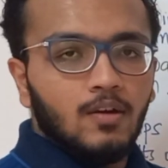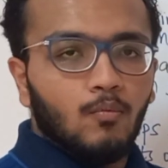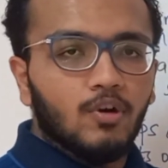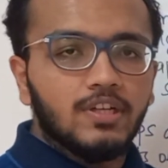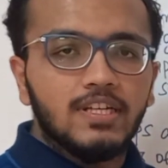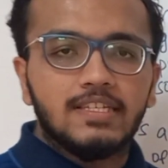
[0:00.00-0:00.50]

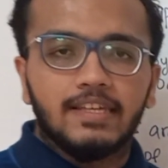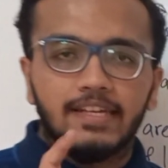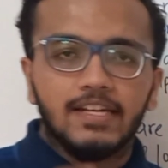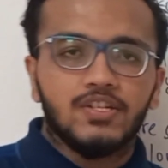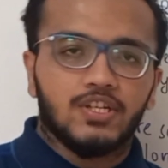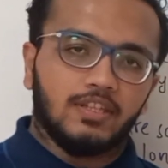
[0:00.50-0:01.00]
What is the
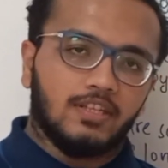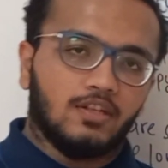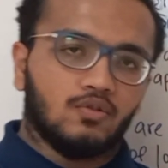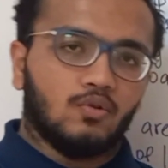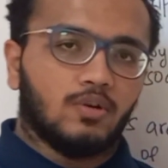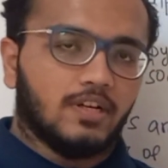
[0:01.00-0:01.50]
reaction that
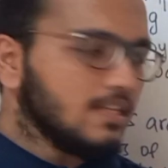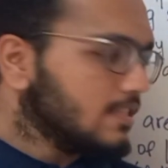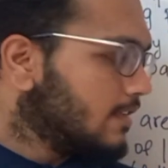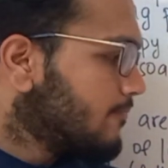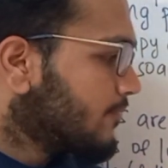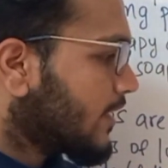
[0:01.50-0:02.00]
occurs?